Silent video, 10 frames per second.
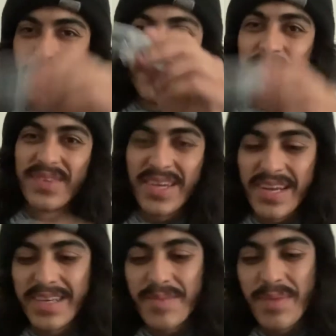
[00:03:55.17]

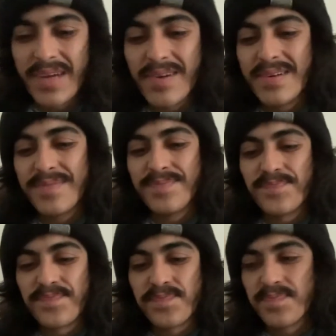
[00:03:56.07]
connect it back on.
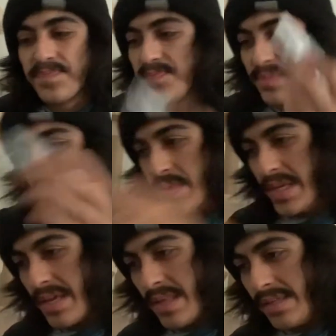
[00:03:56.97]
But
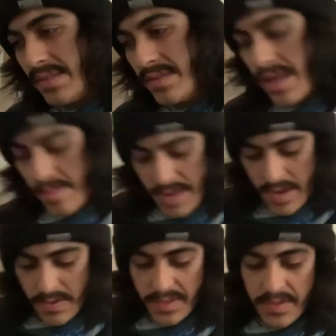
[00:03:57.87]
yeah, that's that
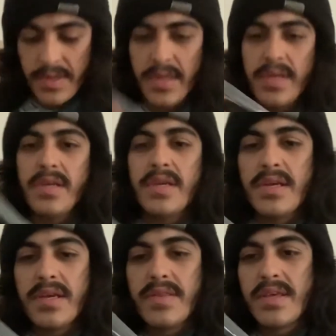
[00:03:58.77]
mountain.
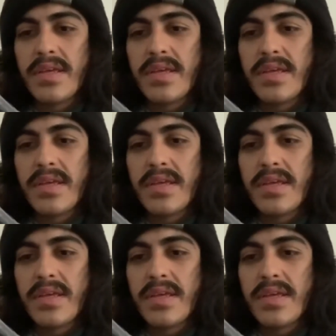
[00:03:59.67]
And then